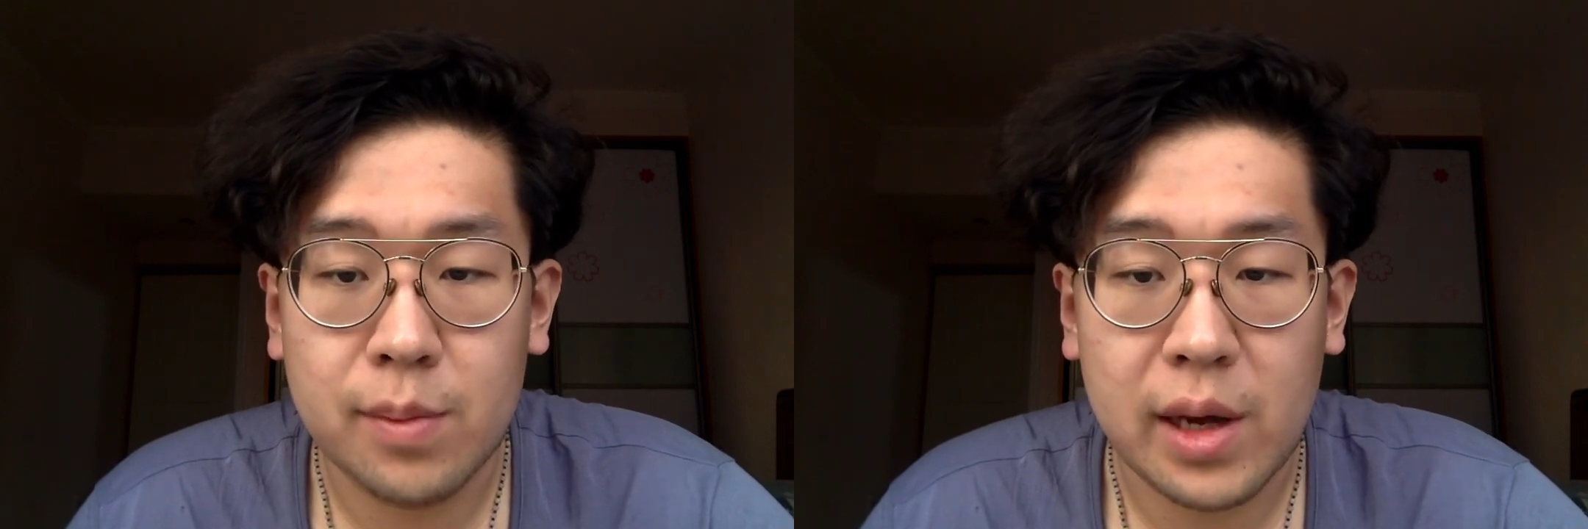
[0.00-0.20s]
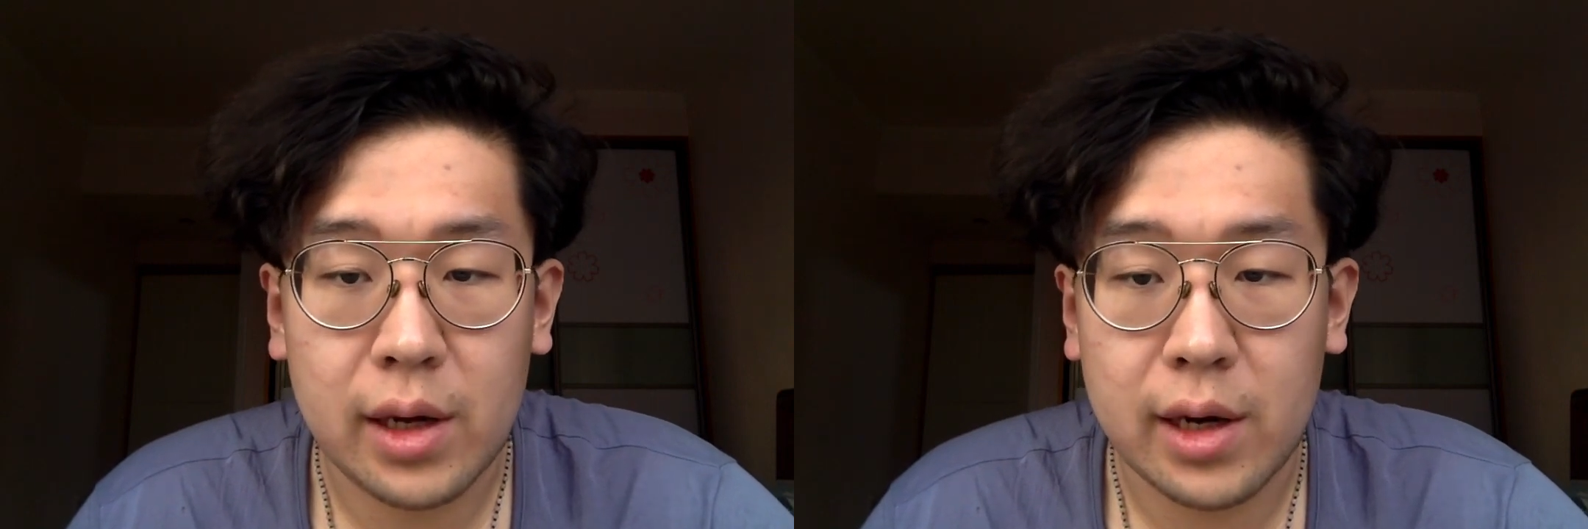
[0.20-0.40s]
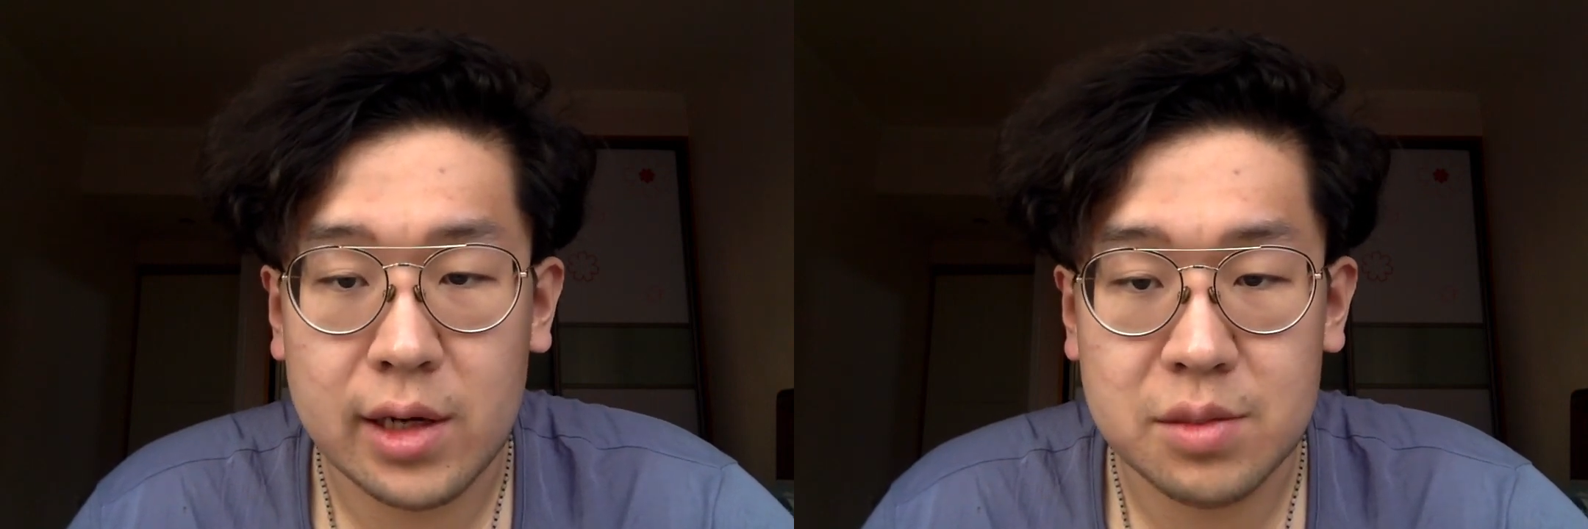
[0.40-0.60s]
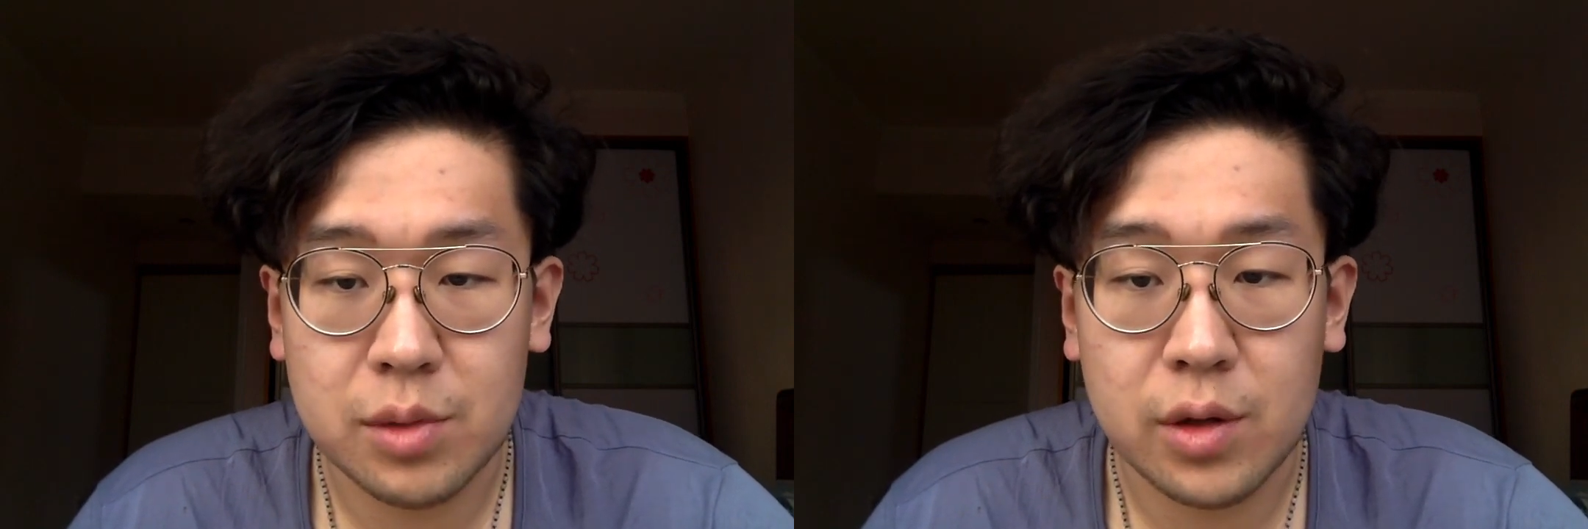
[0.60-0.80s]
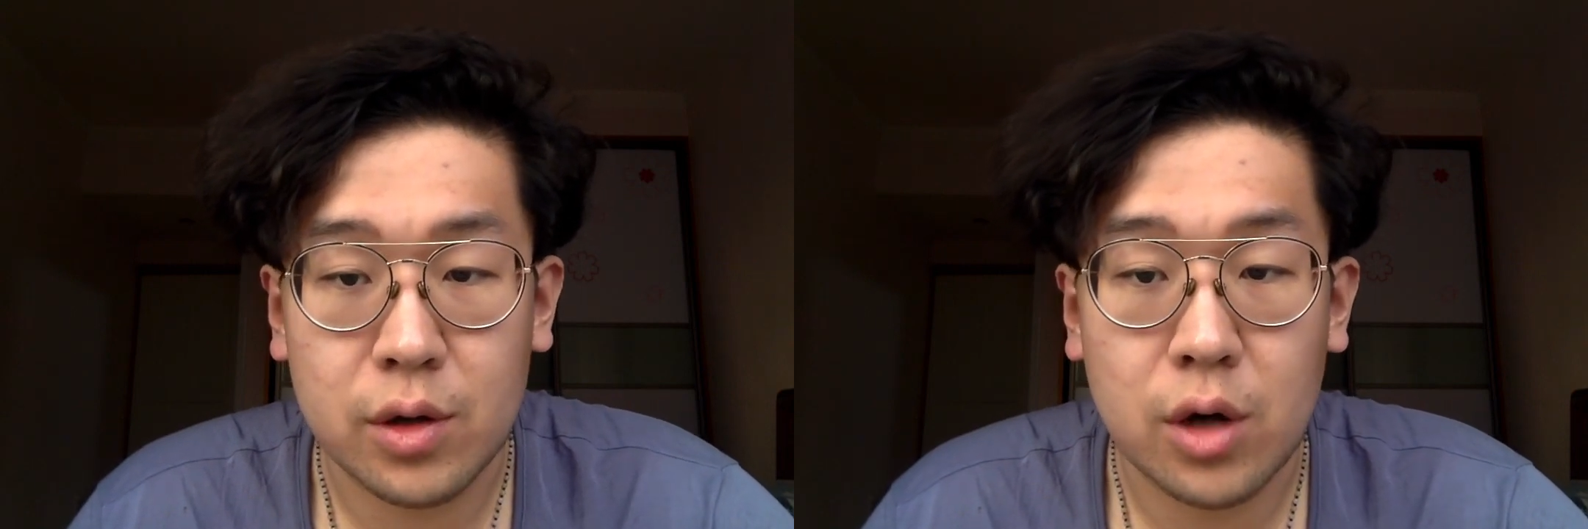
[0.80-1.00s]
my
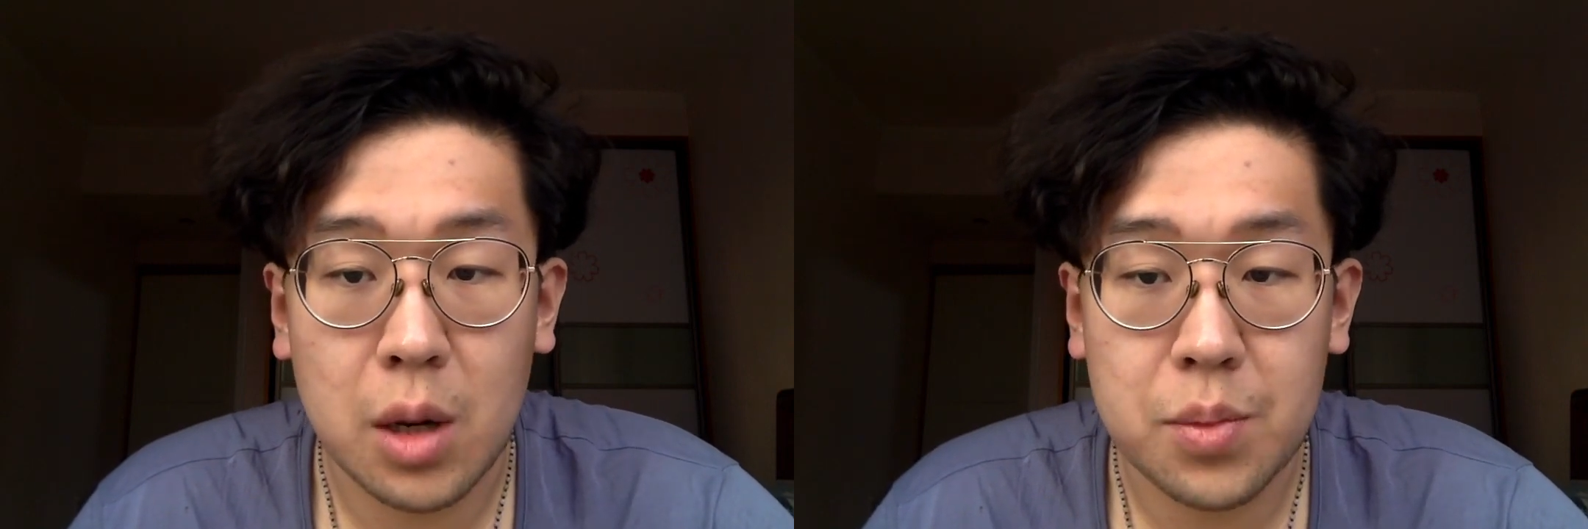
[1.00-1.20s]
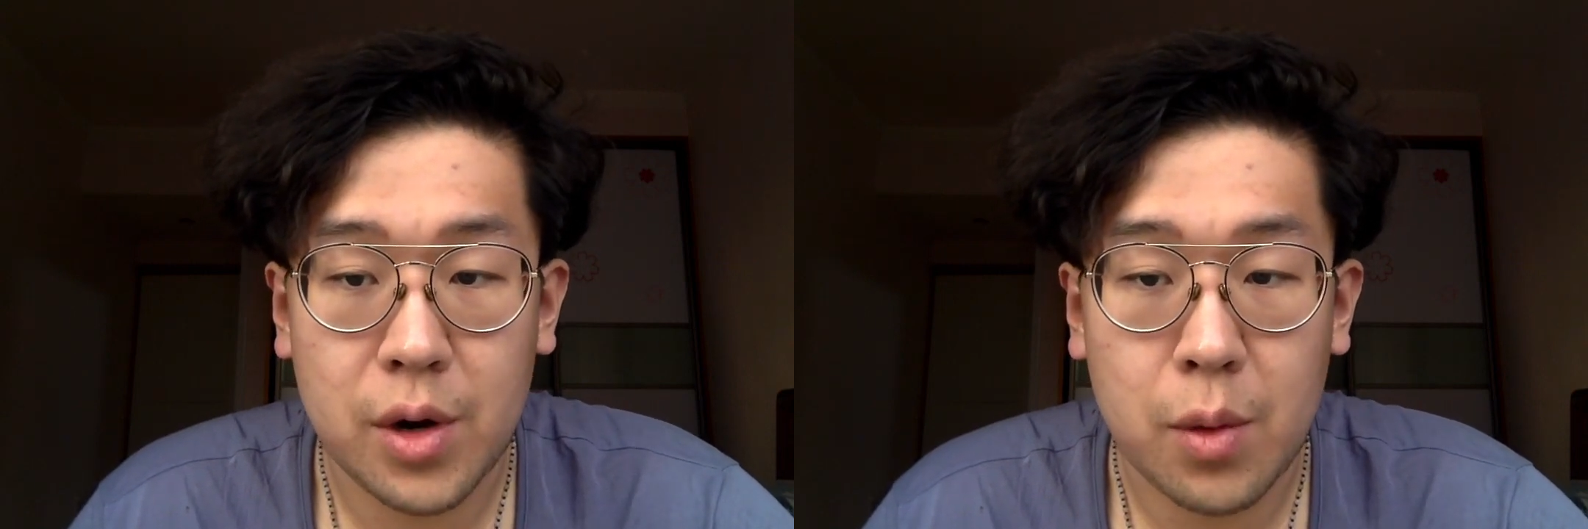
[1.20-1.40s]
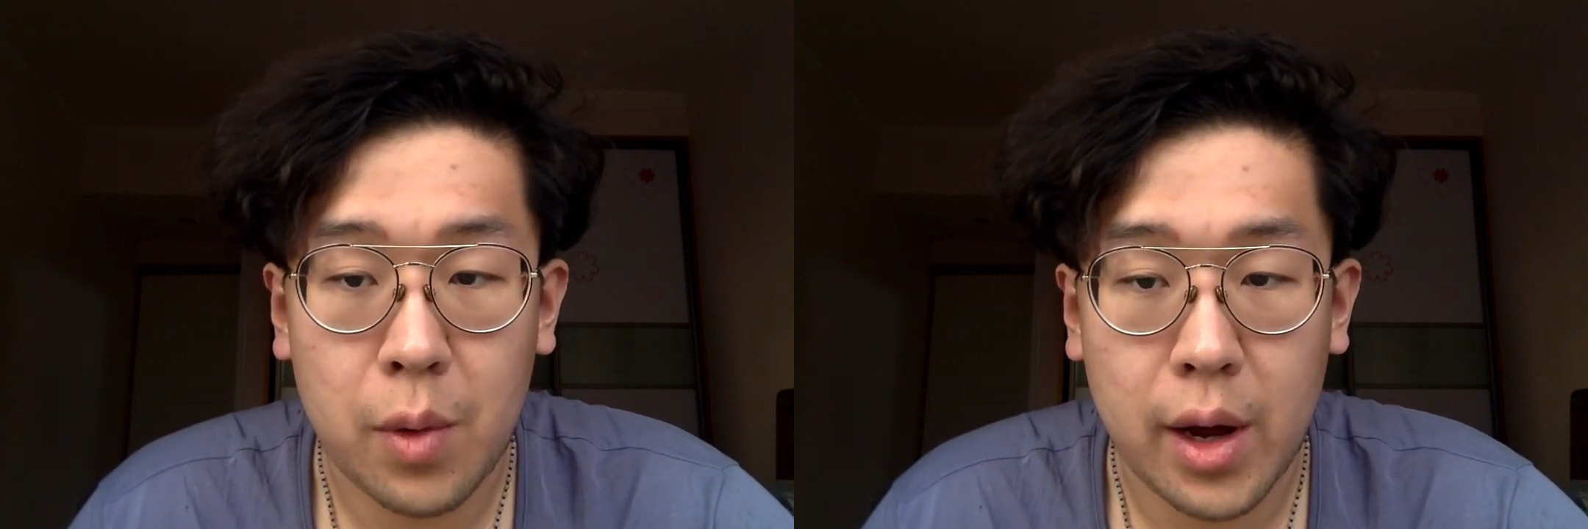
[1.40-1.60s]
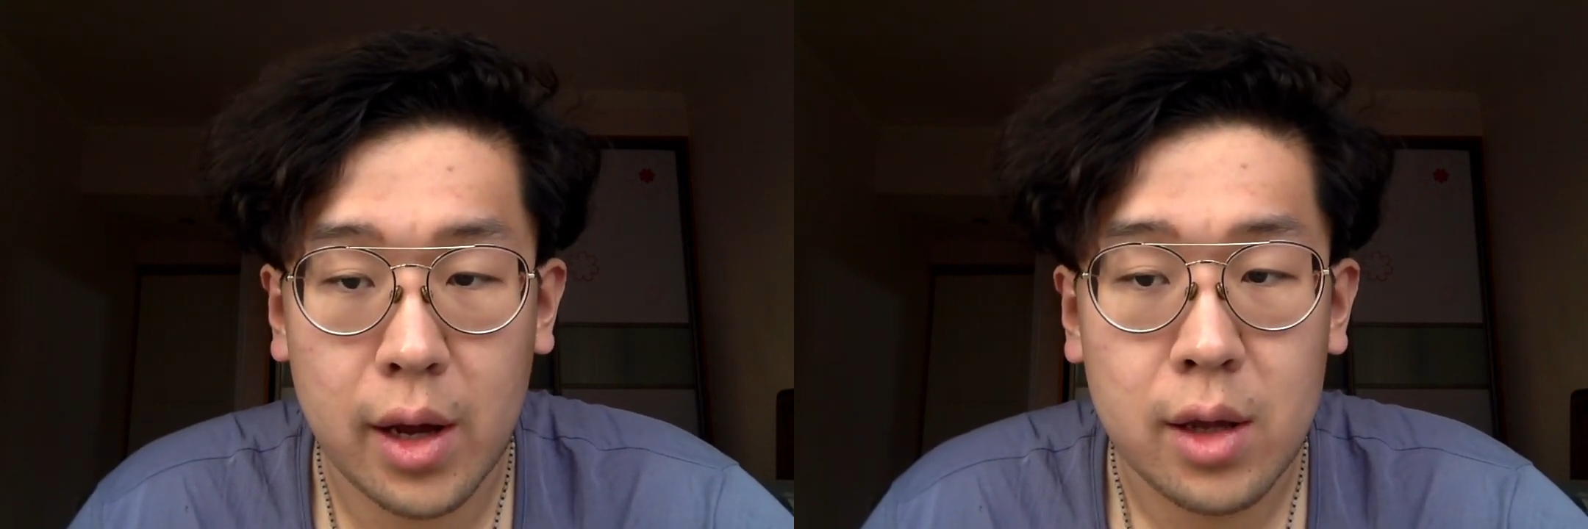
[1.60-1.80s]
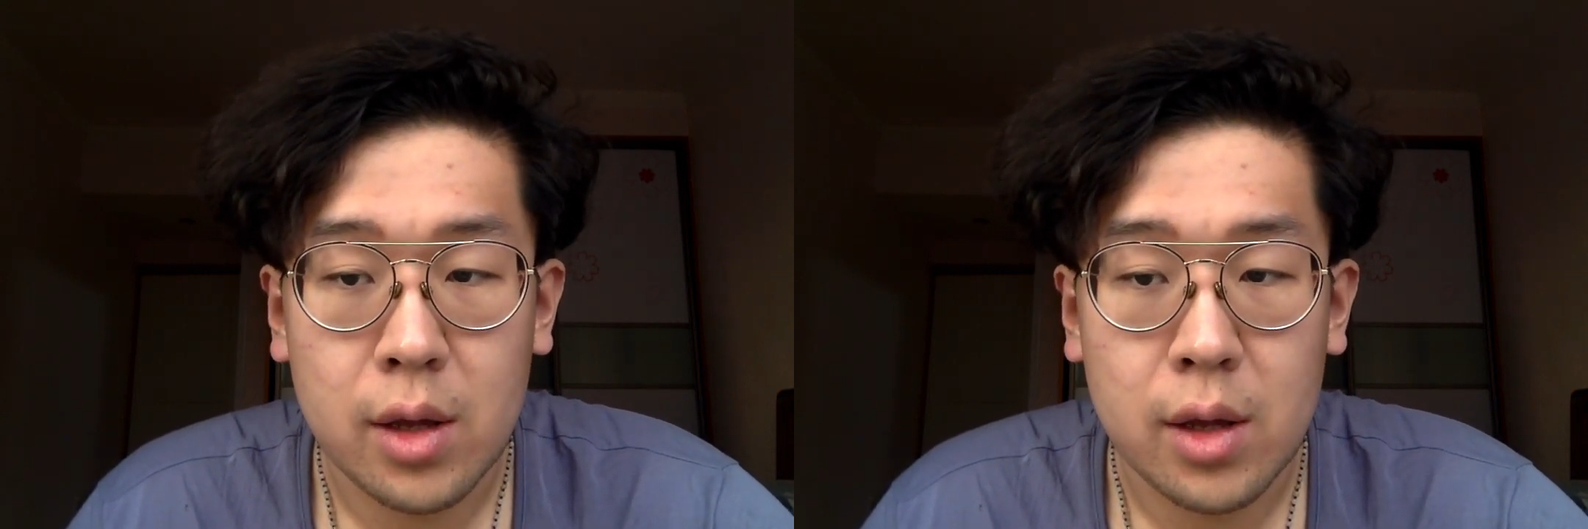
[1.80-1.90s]
classmates in a cooperative way.